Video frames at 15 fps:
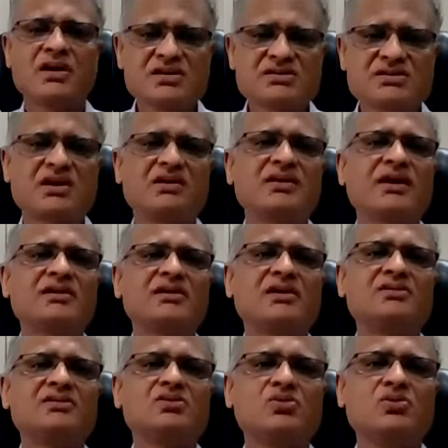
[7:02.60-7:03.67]
is
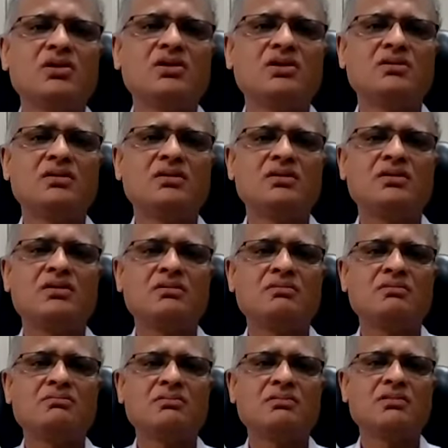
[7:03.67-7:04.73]
connected through
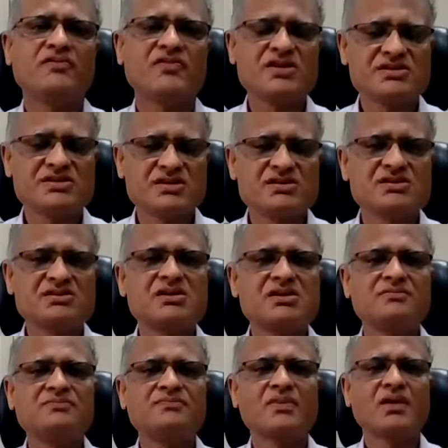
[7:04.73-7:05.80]
a VC
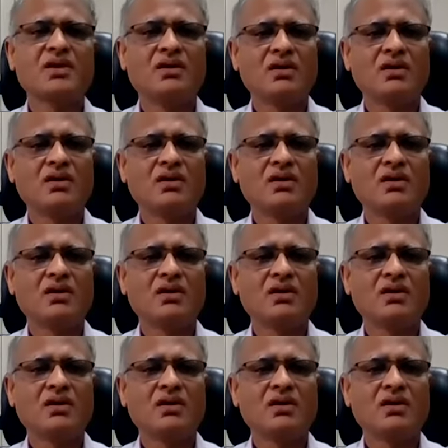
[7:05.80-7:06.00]
system.